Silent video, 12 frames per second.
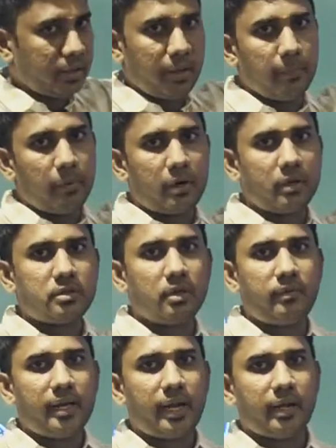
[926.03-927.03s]
the importance
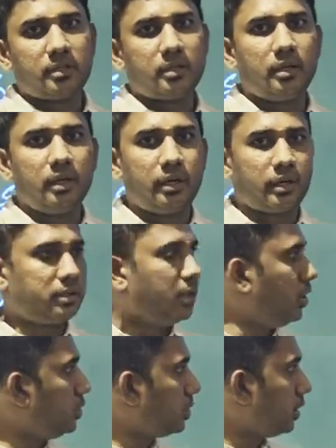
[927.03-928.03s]
of direction in
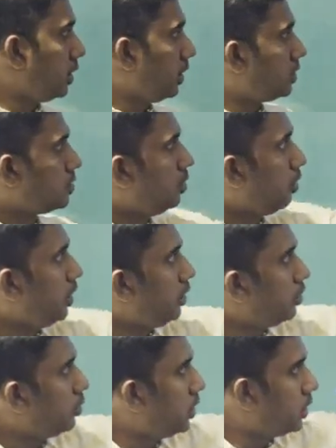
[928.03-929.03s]
resolution. It is
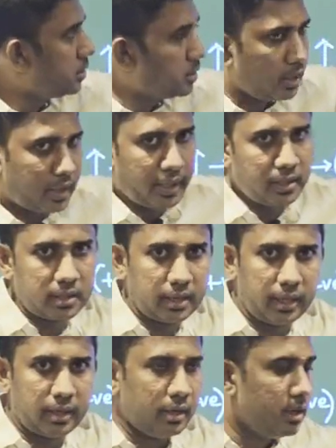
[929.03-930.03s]
going towards the right
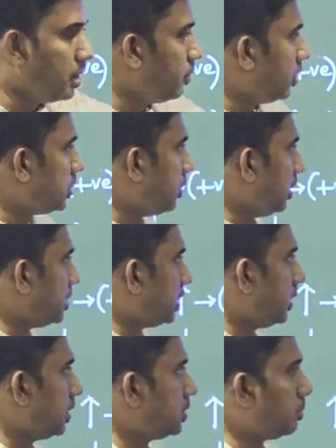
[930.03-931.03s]
side, which means
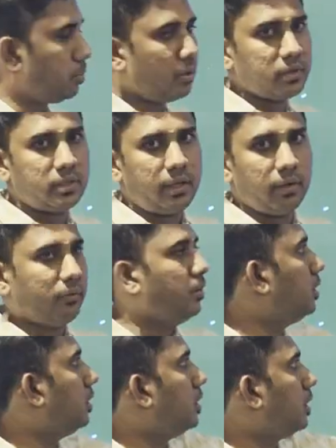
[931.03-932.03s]
it is positive.
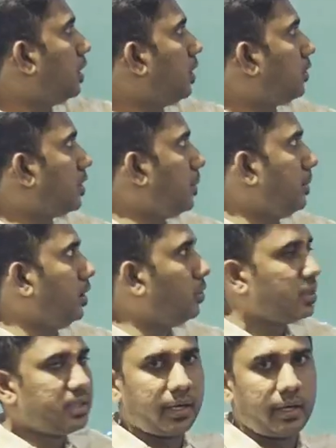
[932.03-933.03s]
Now coming
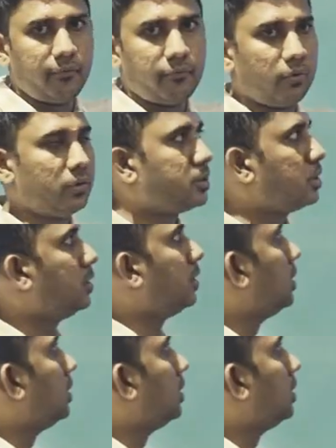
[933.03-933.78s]
to the second force,